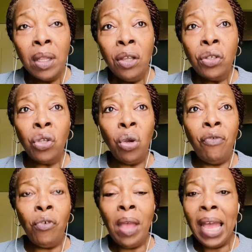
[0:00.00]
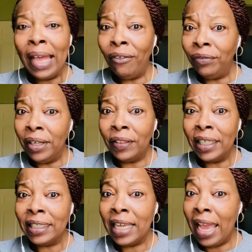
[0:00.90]
So if you have nothing
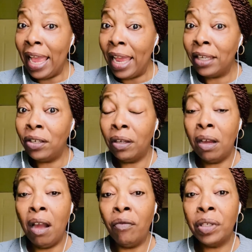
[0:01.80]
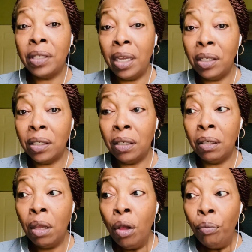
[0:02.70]
to add to the conversation,
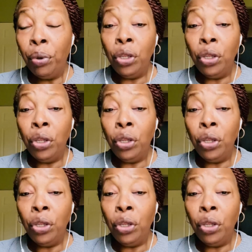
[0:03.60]
but